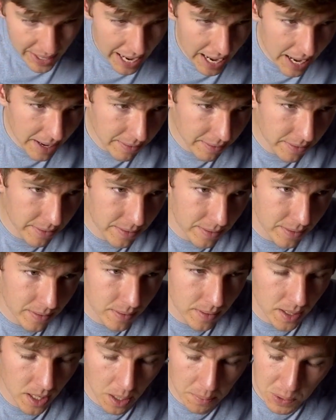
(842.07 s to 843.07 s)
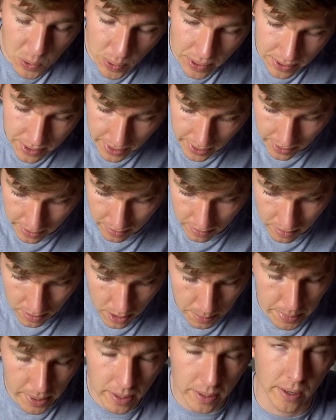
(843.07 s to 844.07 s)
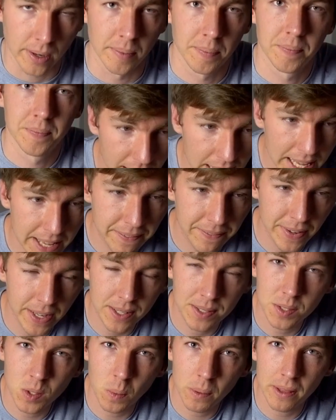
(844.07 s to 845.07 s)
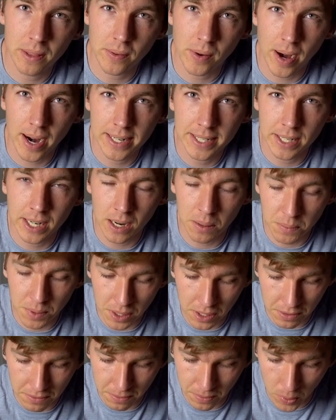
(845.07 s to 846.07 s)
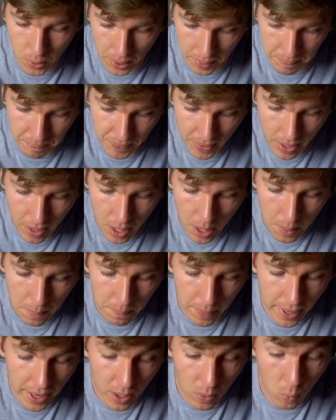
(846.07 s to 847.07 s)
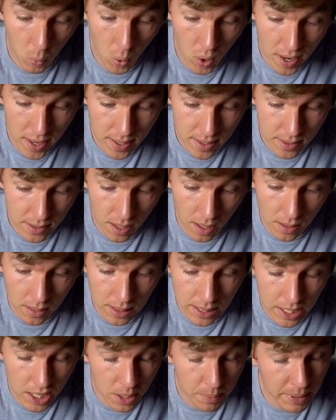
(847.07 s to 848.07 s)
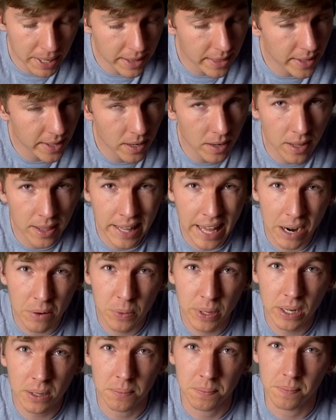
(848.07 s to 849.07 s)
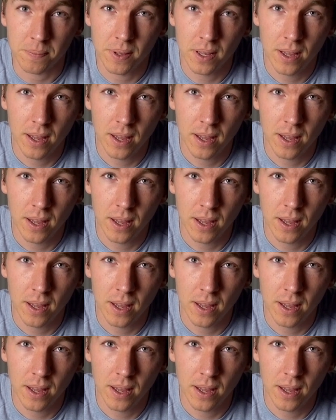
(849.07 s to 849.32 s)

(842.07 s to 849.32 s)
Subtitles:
have the number 1 seed, the Berg. It fits so many of the criteria I'm looking for, but it was a little bit thin on that rim.